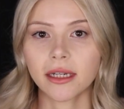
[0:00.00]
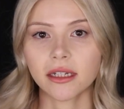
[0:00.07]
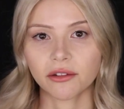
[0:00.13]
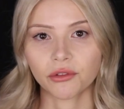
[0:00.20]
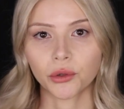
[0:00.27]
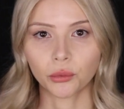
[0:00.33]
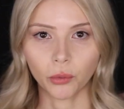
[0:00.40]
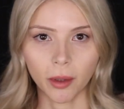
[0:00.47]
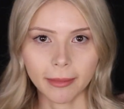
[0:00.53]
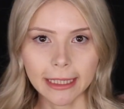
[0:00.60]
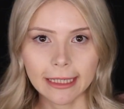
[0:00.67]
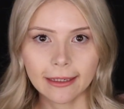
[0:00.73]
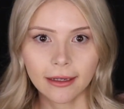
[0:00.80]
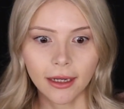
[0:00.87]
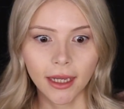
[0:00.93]
different
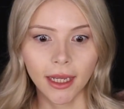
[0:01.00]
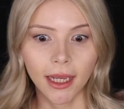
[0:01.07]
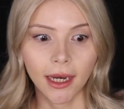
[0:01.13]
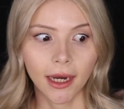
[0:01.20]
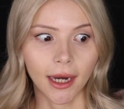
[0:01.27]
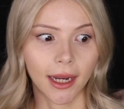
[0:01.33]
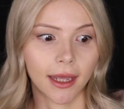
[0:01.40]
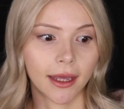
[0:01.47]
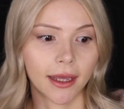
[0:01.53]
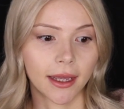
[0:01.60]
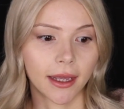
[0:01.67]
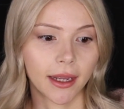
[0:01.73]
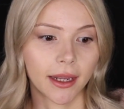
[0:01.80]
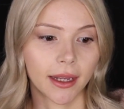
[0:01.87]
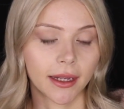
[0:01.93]
women,
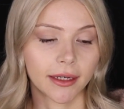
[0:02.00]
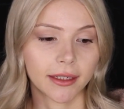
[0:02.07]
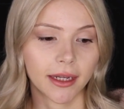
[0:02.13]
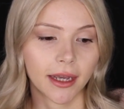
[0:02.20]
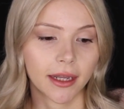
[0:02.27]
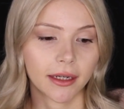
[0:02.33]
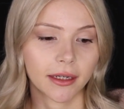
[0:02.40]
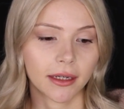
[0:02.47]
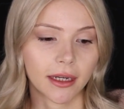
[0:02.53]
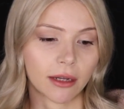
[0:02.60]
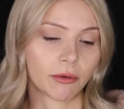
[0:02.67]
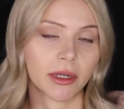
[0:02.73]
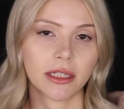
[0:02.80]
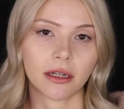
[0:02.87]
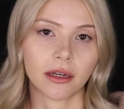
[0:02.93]
and yet he
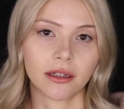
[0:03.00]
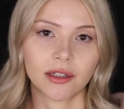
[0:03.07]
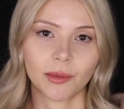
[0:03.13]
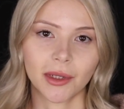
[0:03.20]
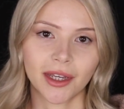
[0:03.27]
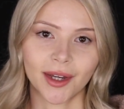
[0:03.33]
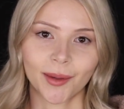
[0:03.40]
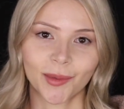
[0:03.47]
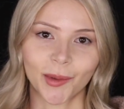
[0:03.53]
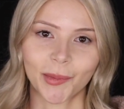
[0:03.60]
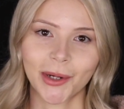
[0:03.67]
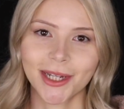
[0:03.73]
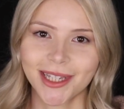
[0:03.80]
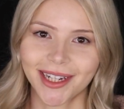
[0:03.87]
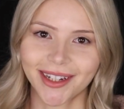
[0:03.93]
went on to become the
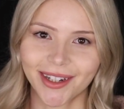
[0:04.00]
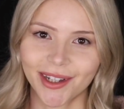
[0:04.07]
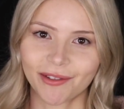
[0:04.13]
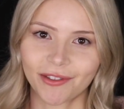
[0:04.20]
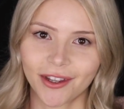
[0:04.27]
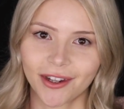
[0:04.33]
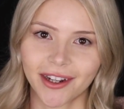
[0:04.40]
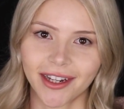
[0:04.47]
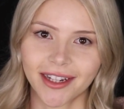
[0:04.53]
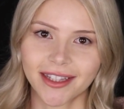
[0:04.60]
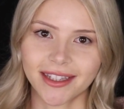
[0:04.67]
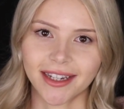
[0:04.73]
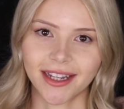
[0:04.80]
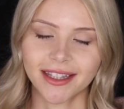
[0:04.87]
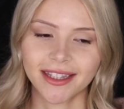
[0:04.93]
president of the United
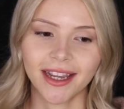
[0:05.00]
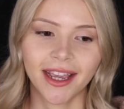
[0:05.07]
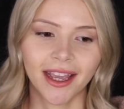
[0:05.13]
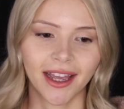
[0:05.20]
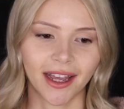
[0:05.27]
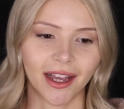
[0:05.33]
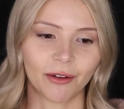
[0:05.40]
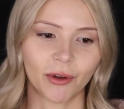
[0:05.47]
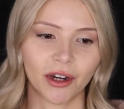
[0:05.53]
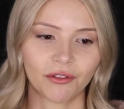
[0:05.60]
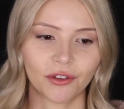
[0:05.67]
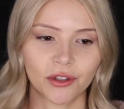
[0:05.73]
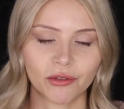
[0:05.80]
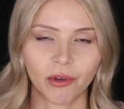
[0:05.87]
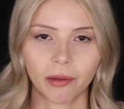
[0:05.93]
States. One of
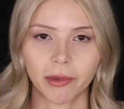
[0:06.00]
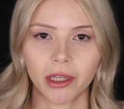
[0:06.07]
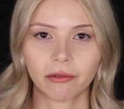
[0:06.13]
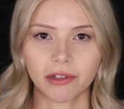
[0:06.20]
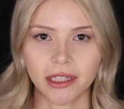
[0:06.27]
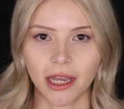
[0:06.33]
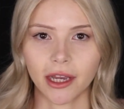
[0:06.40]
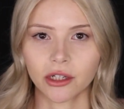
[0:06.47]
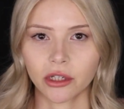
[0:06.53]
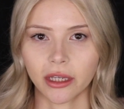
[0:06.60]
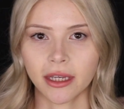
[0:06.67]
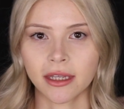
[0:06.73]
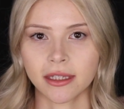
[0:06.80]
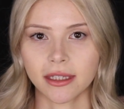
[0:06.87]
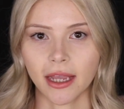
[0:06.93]
those women was actually
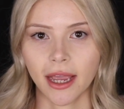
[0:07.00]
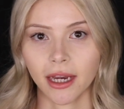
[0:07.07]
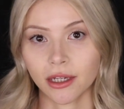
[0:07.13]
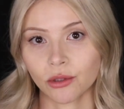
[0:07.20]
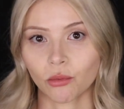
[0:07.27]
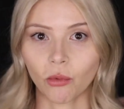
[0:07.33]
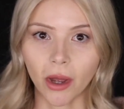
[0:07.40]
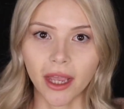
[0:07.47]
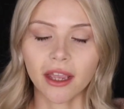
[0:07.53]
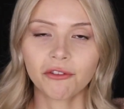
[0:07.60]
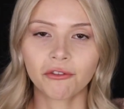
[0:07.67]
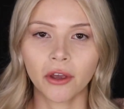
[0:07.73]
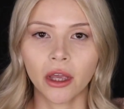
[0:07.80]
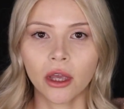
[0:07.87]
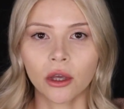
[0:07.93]
his
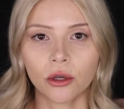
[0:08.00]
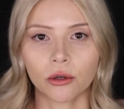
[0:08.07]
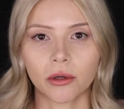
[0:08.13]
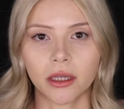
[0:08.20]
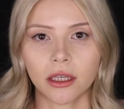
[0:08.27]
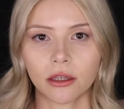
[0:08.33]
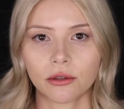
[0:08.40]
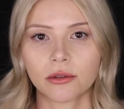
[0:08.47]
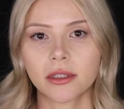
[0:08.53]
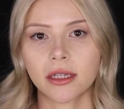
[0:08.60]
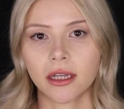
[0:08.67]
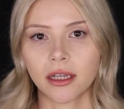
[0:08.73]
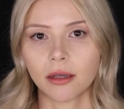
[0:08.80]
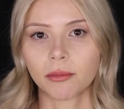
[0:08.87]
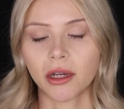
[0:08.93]
ex-wife, who accused
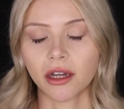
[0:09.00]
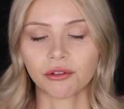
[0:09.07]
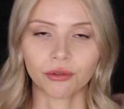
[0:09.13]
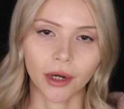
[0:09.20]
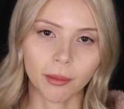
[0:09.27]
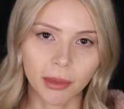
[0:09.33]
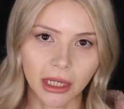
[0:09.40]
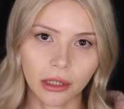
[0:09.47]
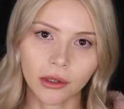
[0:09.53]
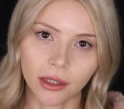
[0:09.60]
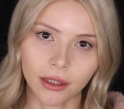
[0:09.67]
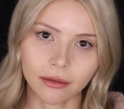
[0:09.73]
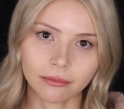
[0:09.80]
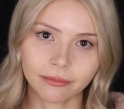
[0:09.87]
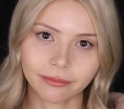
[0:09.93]
him of raping
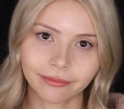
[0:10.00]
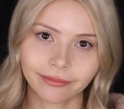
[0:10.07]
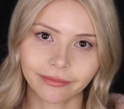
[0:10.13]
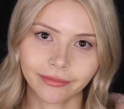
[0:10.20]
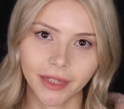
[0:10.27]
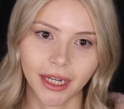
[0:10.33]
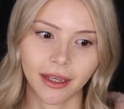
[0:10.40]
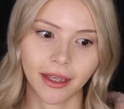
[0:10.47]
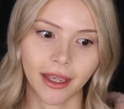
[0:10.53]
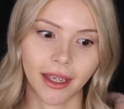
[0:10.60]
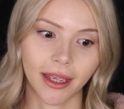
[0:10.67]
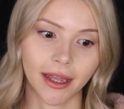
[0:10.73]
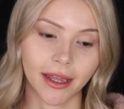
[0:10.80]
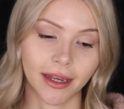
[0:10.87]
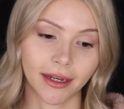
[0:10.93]
her.
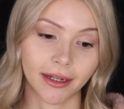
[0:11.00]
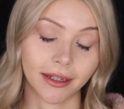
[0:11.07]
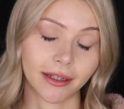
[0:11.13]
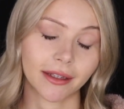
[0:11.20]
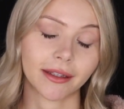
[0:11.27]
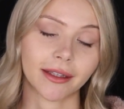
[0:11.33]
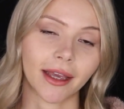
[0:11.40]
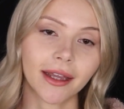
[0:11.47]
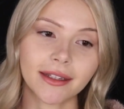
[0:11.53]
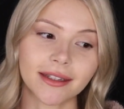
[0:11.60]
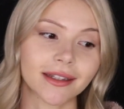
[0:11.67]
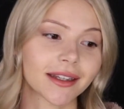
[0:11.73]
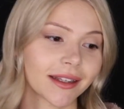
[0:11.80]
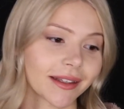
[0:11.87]
And yet,